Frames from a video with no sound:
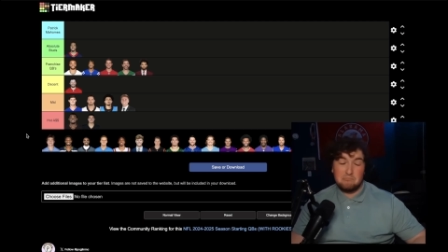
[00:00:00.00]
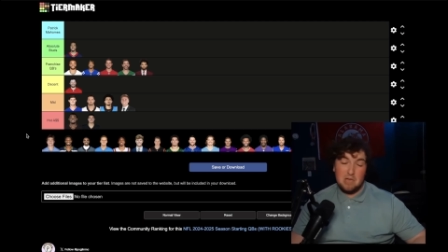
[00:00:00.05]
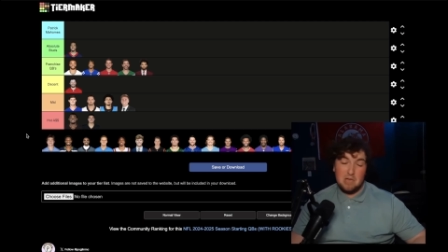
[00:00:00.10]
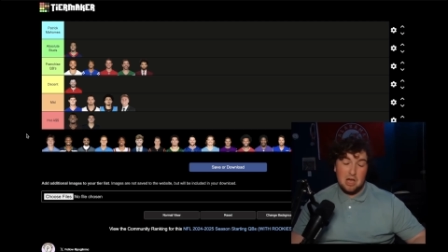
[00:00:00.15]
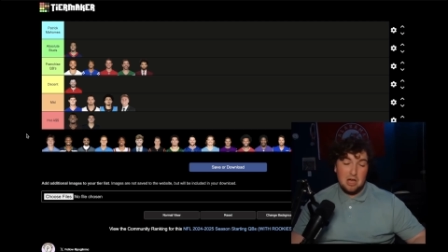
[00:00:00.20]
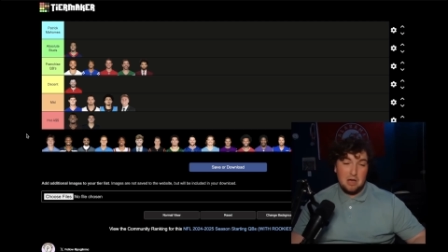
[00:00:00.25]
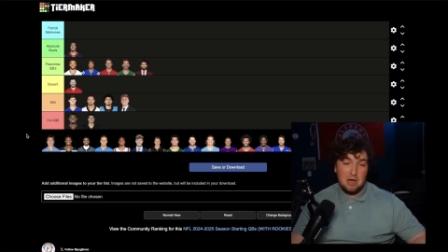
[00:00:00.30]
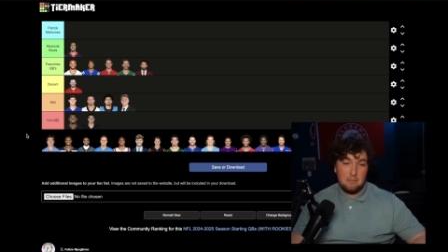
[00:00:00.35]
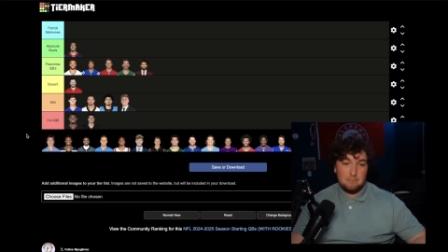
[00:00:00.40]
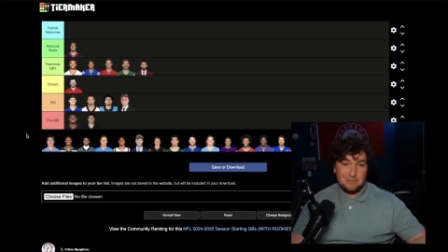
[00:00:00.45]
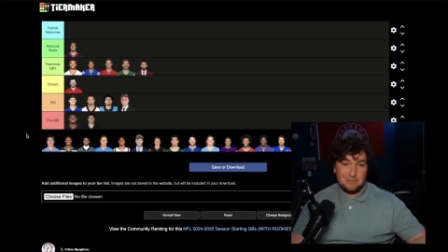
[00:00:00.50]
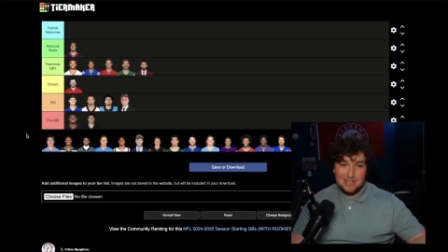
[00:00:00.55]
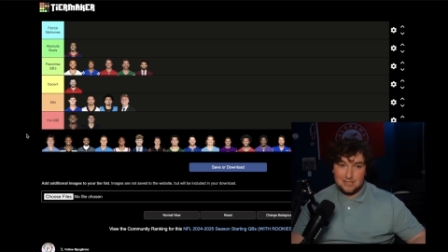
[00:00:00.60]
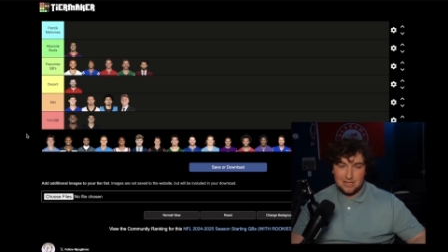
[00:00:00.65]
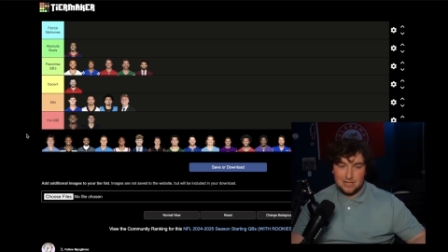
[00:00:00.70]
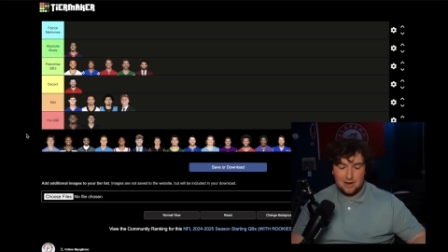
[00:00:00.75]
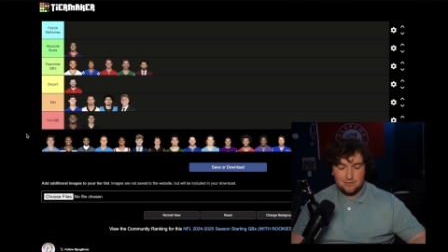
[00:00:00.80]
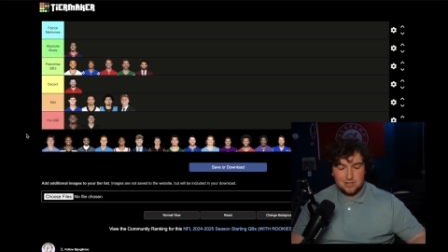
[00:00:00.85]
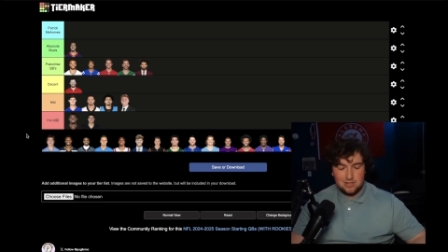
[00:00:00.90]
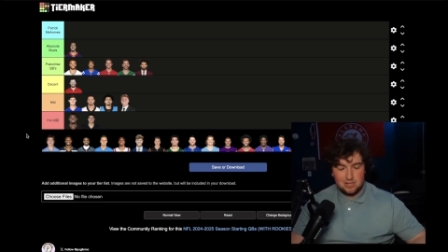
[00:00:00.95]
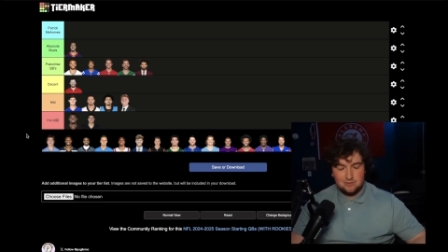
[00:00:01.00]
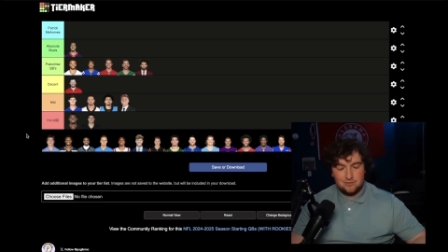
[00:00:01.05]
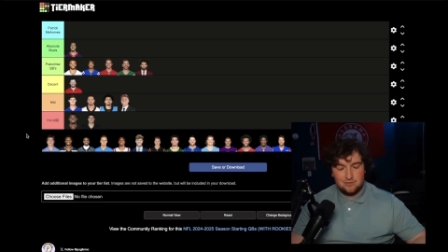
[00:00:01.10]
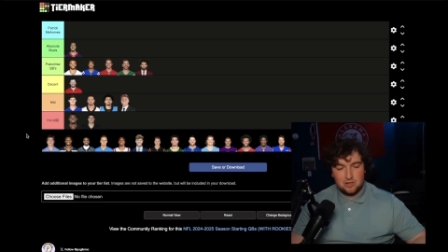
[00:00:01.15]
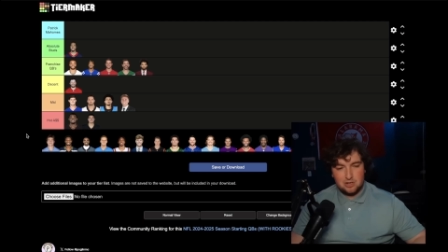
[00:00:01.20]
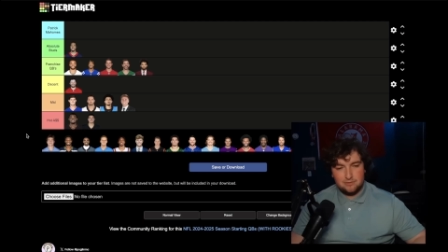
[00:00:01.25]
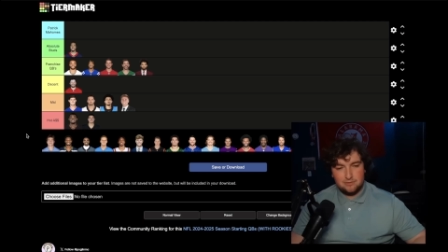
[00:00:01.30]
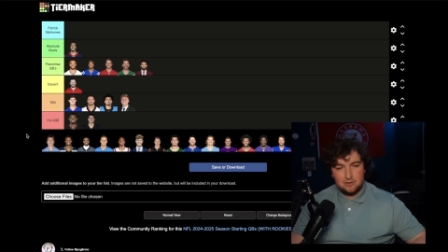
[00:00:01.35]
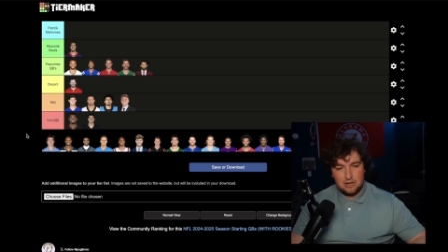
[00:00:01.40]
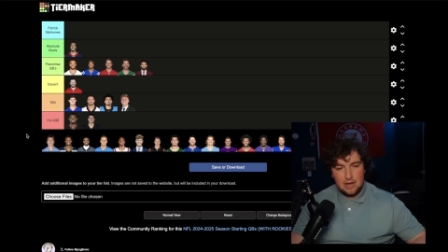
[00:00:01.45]
But that's a conversation for a
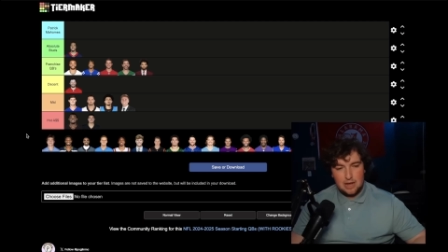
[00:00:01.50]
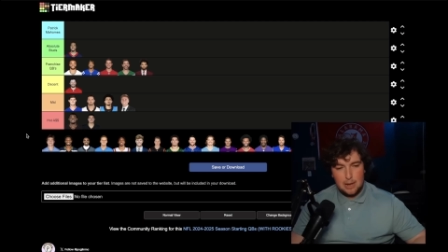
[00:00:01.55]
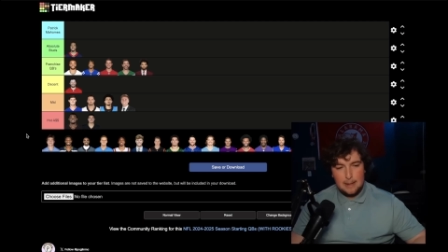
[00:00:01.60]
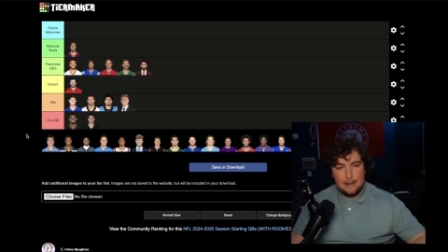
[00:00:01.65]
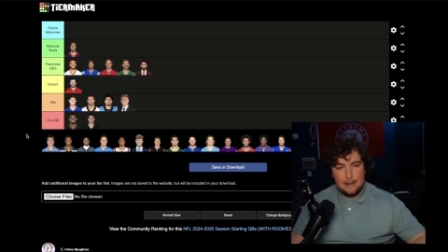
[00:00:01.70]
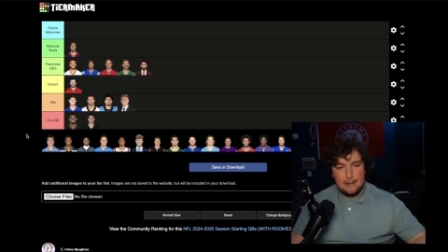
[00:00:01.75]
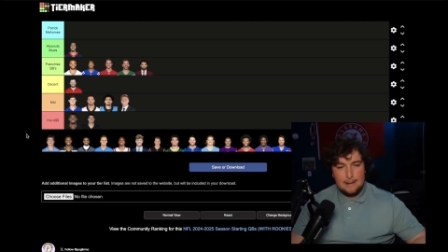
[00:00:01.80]
different day.